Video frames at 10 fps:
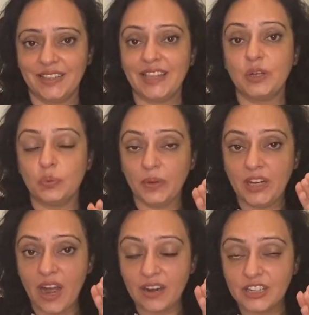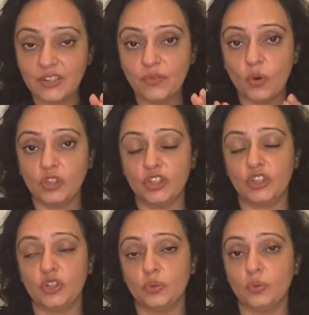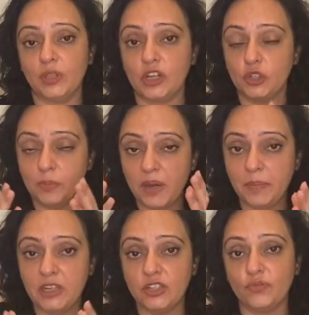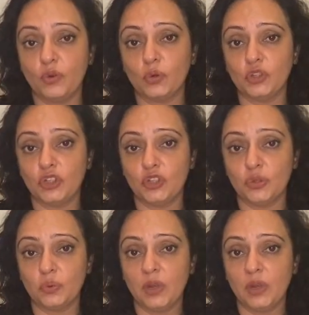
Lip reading: that we are devoted to, that you may be devoted to.